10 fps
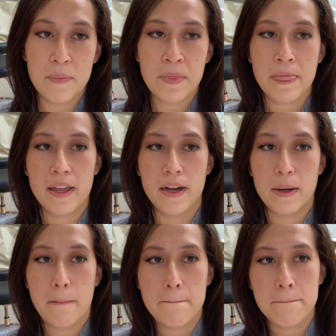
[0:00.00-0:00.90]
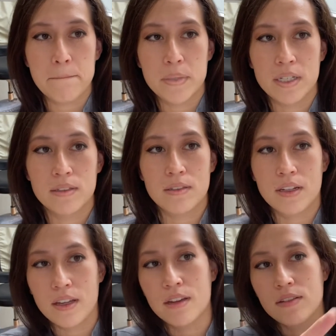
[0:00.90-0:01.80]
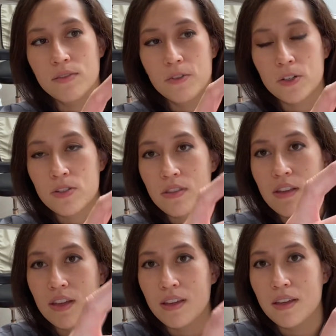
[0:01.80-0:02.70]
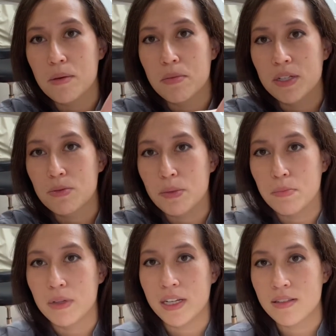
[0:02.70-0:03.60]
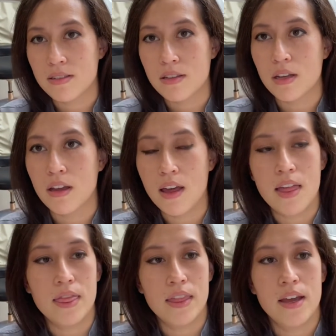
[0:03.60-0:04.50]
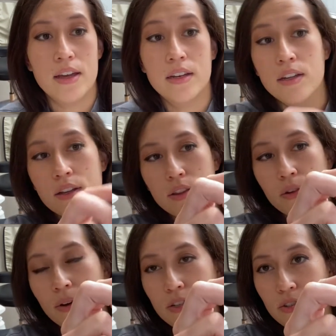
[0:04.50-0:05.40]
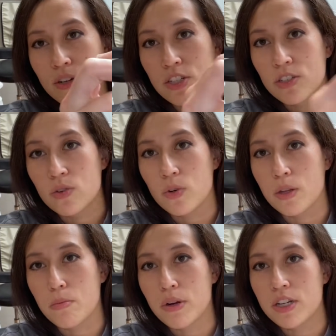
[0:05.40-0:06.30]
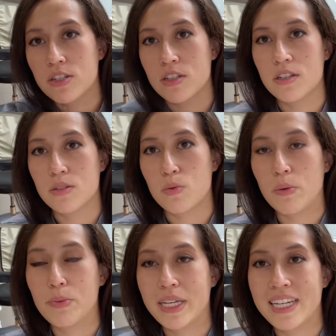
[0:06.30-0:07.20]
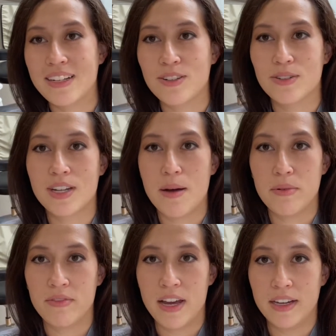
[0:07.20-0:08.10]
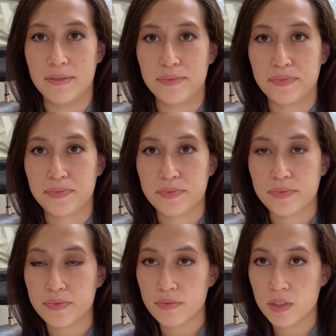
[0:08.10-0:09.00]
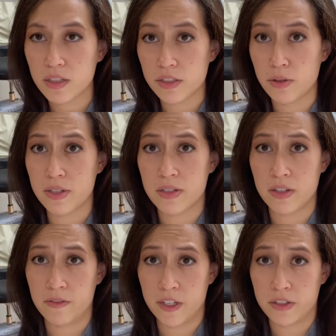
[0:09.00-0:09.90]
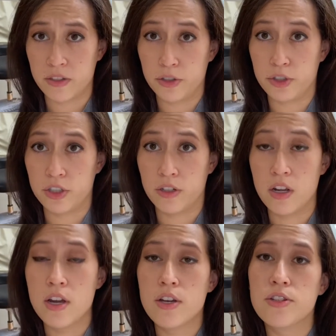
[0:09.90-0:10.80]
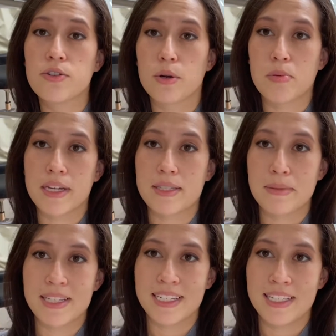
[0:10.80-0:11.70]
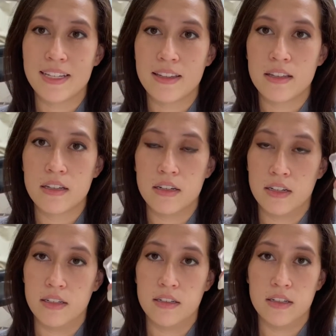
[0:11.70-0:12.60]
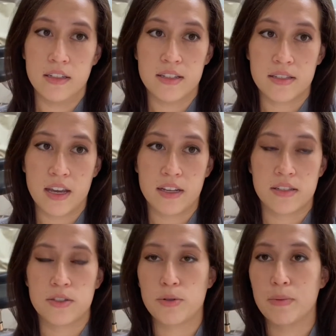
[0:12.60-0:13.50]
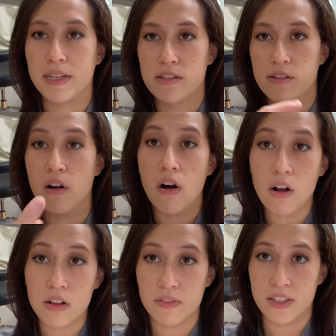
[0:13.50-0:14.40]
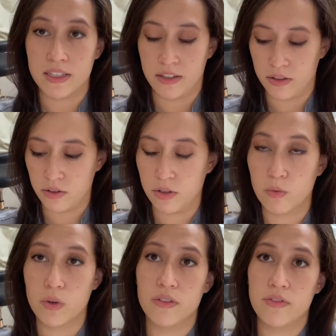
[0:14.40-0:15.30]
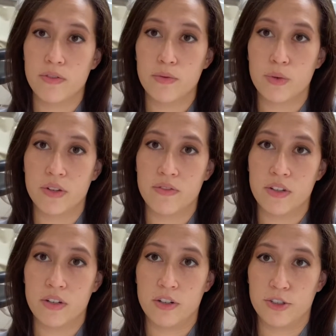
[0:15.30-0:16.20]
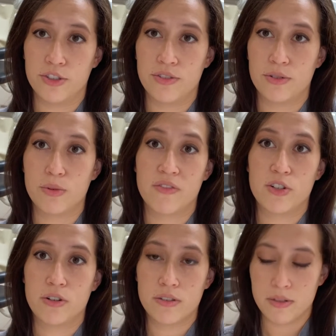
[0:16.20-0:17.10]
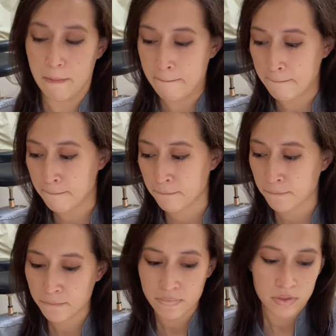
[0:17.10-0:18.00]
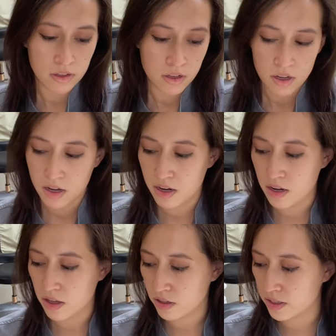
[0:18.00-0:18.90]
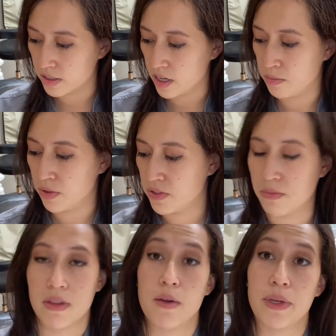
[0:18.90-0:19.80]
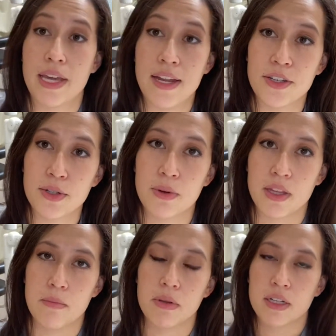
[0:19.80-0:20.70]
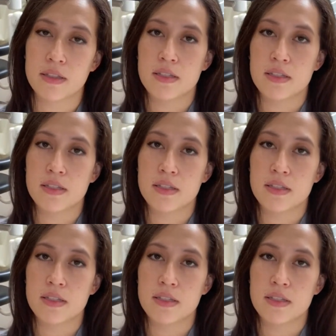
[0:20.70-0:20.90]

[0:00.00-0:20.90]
But again, first the implants will be placed, and then the restoration or the bridge is what would be connected on top of that. So this is a fixed solution to replace missing teeth, and in this case, it's replacing all of the teeth on one of the arches or one of the jaws. Another example of something that we can do with implants,